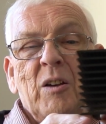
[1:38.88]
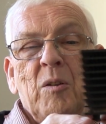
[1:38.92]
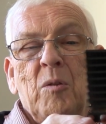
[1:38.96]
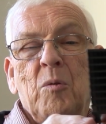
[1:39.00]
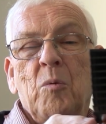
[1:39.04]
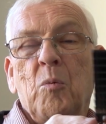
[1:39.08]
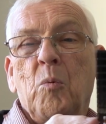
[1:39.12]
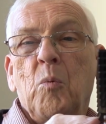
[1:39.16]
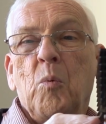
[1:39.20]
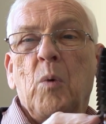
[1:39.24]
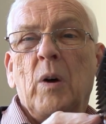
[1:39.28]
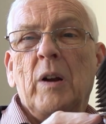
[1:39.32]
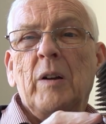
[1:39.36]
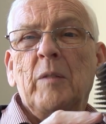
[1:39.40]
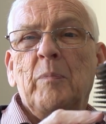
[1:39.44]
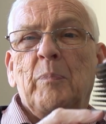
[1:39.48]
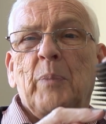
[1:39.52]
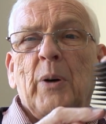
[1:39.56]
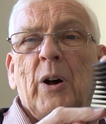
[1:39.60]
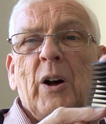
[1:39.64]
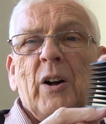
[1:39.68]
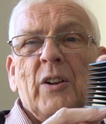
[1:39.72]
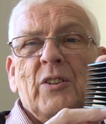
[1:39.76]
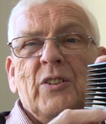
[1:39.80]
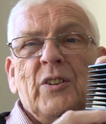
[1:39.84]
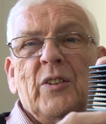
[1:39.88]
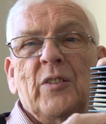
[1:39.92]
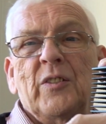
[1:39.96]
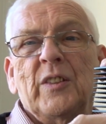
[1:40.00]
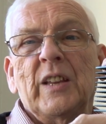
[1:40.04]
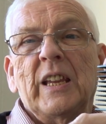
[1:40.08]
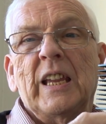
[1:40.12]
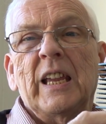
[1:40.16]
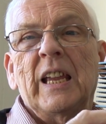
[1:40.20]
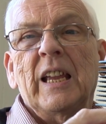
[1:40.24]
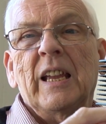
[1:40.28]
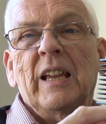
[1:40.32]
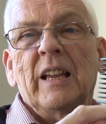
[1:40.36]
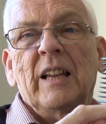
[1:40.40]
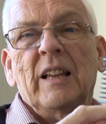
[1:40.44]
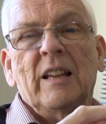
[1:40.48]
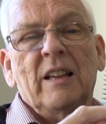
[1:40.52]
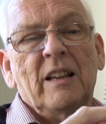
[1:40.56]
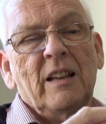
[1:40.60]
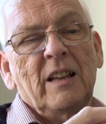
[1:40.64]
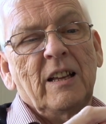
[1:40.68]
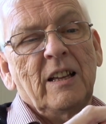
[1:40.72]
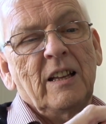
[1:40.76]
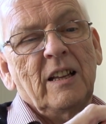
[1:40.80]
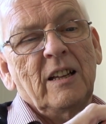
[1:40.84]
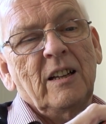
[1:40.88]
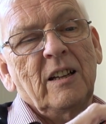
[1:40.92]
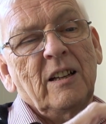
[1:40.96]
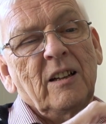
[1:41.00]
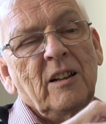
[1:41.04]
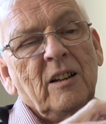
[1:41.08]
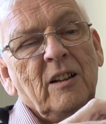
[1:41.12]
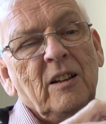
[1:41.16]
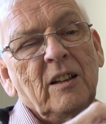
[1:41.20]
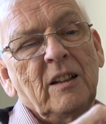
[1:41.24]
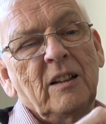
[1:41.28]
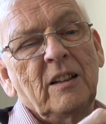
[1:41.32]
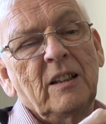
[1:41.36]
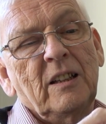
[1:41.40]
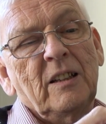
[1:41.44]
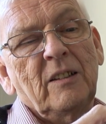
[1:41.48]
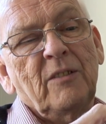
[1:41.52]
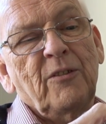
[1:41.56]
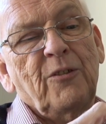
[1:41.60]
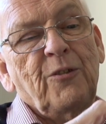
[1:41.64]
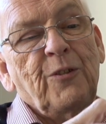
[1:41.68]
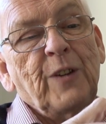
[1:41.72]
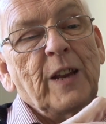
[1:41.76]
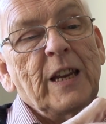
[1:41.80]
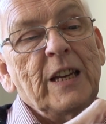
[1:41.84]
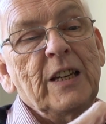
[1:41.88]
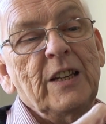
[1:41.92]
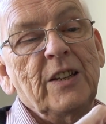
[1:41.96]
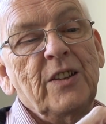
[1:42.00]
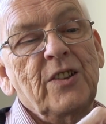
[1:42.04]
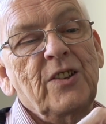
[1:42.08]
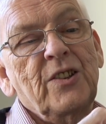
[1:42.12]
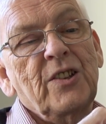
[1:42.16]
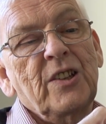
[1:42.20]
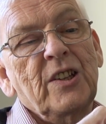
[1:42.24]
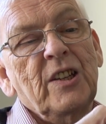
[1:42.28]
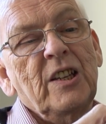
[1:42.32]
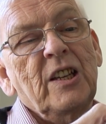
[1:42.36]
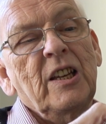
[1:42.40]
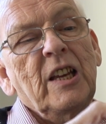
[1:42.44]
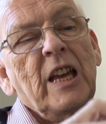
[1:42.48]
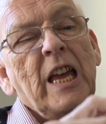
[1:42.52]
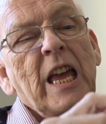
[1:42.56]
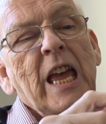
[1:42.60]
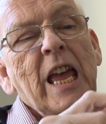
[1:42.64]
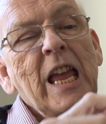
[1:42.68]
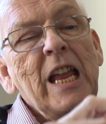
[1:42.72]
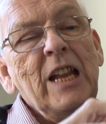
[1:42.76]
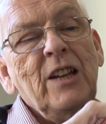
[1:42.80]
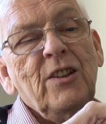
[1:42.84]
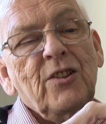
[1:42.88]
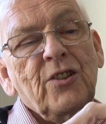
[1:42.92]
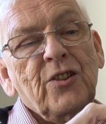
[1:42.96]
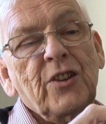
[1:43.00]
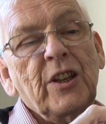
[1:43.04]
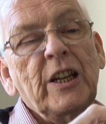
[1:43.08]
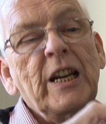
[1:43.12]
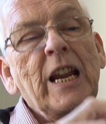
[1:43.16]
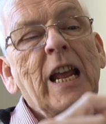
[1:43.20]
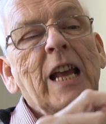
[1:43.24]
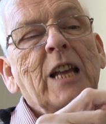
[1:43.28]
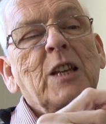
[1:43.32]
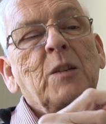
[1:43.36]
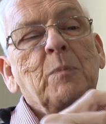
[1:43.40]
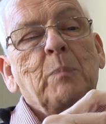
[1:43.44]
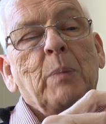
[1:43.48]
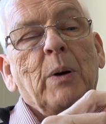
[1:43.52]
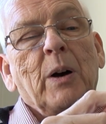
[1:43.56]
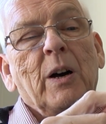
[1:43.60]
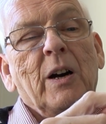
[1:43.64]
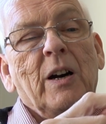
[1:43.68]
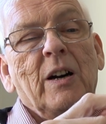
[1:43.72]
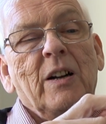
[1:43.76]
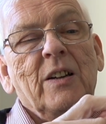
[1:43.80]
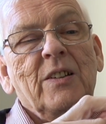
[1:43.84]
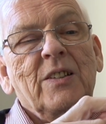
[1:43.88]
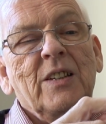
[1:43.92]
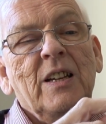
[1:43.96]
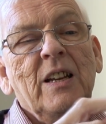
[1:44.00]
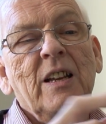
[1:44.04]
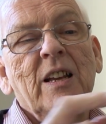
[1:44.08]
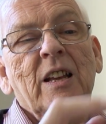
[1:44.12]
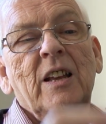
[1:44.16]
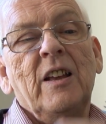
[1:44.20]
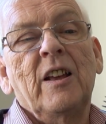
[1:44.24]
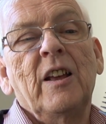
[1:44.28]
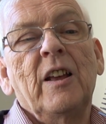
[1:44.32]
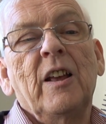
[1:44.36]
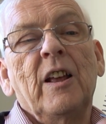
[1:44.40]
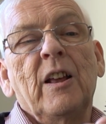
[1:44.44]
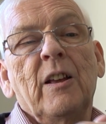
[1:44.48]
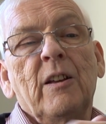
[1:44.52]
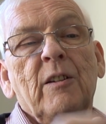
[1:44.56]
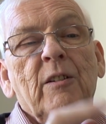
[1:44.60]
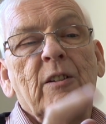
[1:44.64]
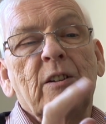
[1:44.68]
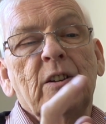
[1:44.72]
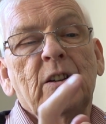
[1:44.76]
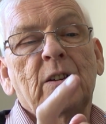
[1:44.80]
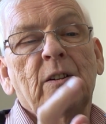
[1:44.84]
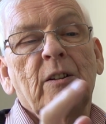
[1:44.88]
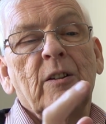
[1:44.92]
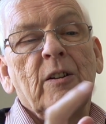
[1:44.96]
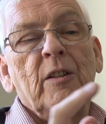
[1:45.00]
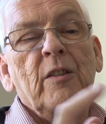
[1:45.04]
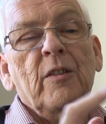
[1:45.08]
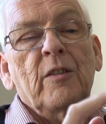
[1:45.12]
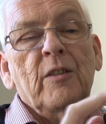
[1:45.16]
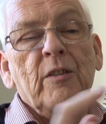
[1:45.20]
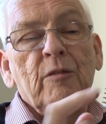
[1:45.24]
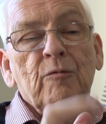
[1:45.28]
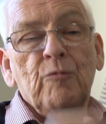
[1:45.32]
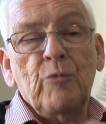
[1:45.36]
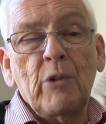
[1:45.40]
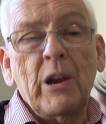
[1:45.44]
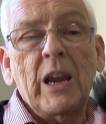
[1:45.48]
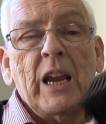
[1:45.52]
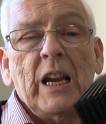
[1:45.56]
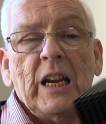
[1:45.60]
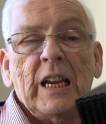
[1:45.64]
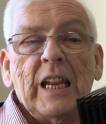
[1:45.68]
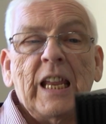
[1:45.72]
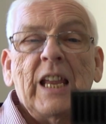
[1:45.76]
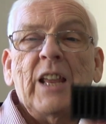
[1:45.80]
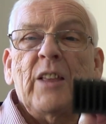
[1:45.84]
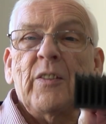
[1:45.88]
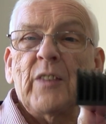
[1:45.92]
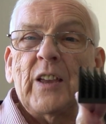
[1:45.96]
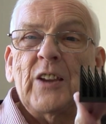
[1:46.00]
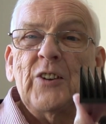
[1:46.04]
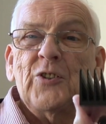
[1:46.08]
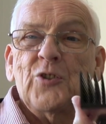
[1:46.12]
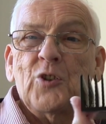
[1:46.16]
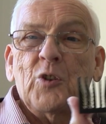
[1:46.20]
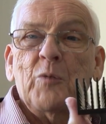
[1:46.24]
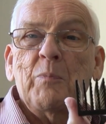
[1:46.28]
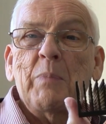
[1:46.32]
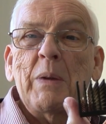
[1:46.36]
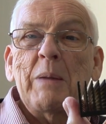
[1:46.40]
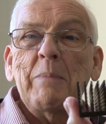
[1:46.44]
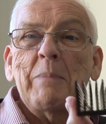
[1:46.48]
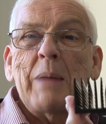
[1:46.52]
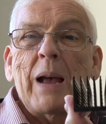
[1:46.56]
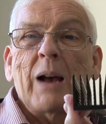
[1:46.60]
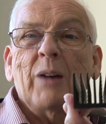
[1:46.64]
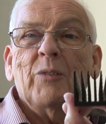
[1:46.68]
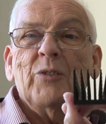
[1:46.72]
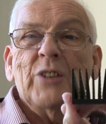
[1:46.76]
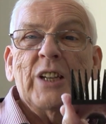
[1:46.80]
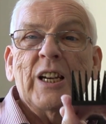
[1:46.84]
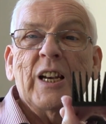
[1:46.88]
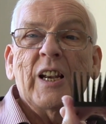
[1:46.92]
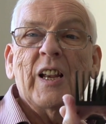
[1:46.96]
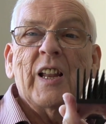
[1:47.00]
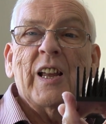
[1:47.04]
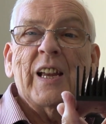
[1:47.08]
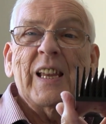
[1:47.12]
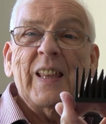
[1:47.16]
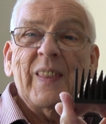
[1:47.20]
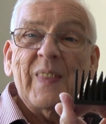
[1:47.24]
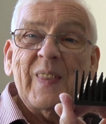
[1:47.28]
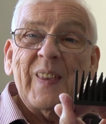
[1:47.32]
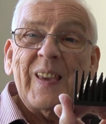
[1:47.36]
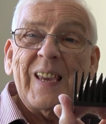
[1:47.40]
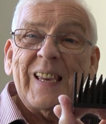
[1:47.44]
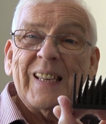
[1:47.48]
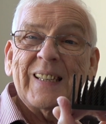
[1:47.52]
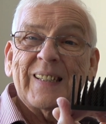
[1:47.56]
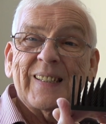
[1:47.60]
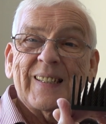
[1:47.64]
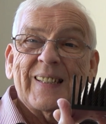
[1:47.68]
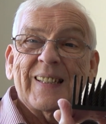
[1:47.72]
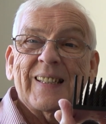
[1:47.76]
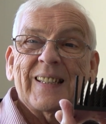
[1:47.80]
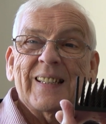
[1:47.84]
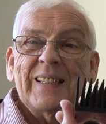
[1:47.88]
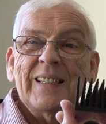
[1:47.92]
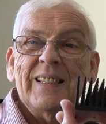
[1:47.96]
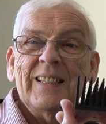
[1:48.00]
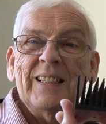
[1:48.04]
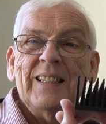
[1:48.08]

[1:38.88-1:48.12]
one part of the fins heats the next part. Really, they should be mounted like this.